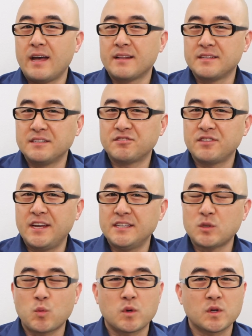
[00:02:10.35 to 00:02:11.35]
At this
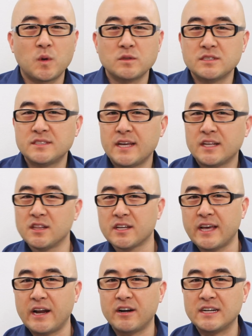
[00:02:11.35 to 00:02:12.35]
stage, we're going to take a
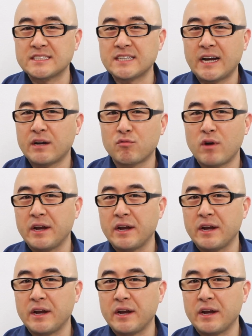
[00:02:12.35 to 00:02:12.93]
look at our entire